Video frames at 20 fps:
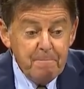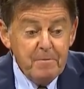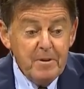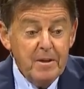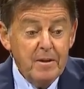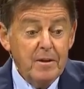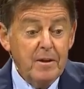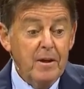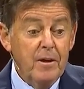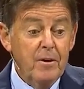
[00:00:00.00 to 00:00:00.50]

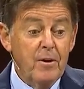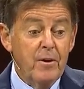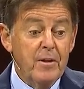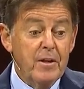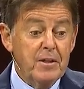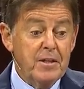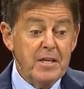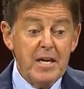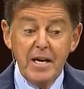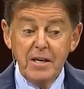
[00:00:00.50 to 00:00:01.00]
uh, you know,
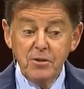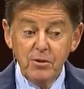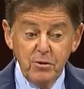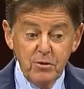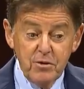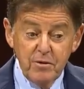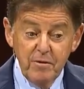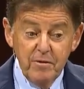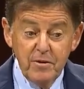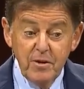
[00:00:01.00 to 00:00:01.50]
the
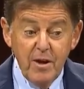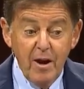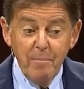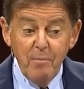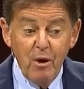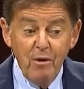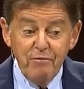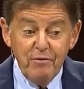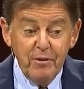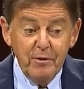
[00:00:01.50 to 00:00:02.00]
tassels would
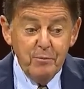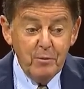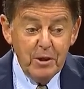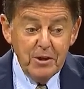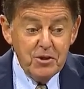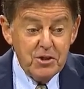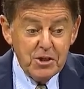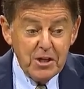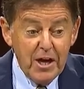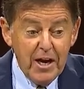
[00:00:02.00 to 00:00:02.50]
come off on
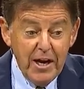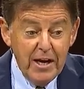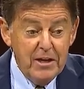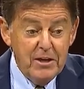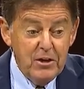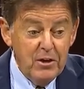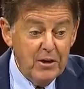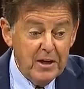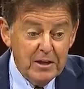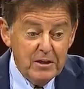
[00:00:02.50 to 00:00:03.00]
one side
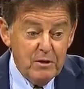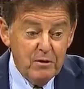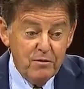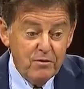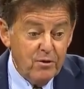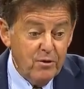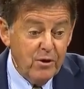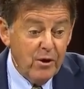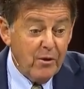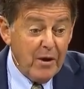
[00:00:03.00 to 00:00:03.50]
and you get to
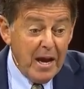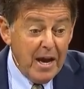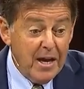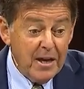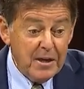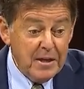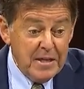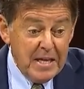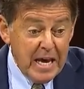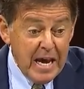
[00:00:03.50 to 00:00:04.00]
throw your
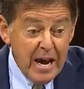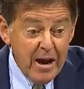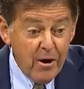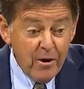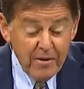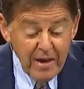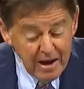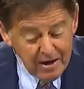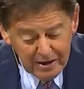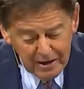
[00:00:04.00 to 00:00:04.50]
hat in the
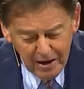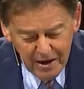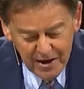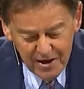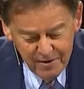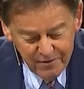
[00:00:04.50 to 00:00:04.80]
air, that kind